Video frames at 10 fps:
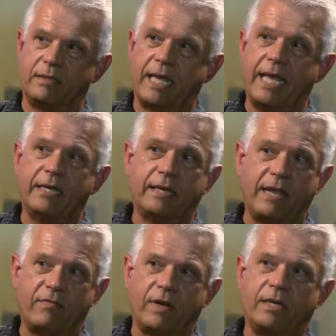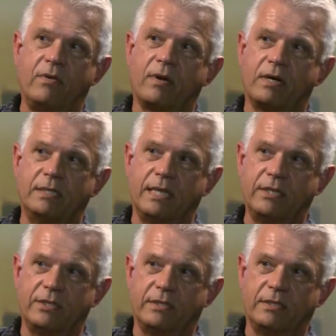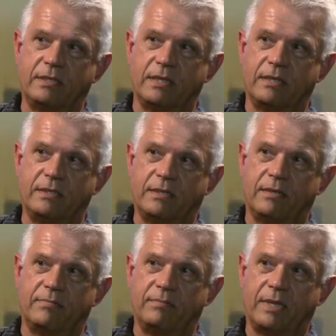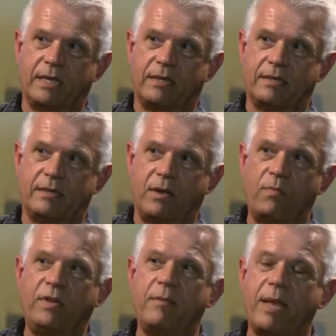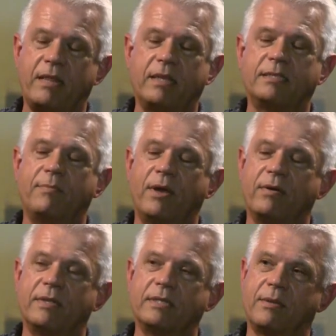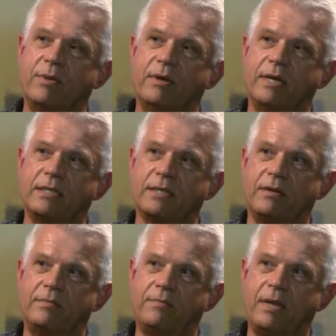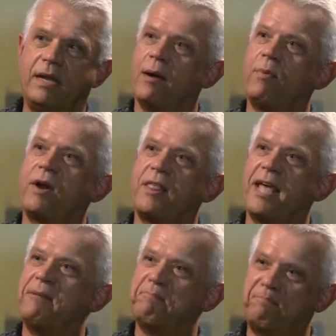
gay and gay-friendly organizations to hopefully make things better in this community. So I'm proud of that.